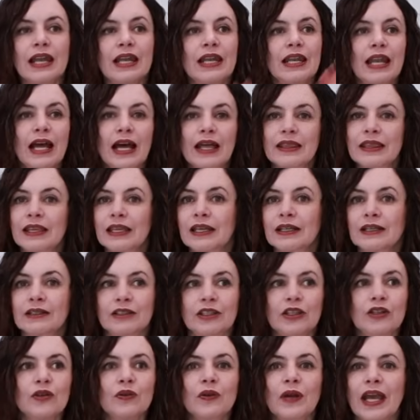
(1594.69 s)

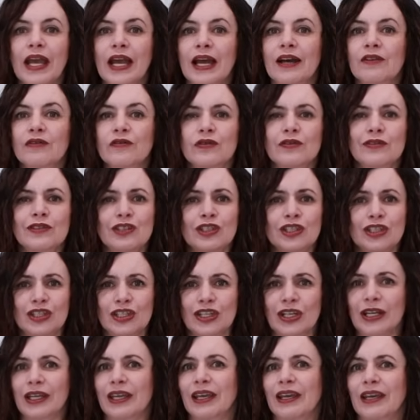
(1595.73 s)
You don't have
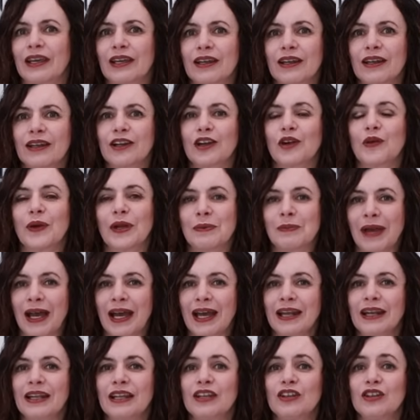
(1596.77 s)
chicken going
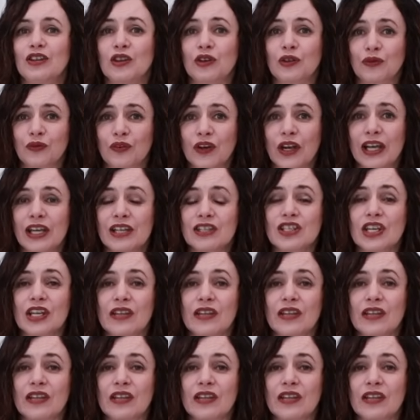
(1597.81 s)
bad in your fridge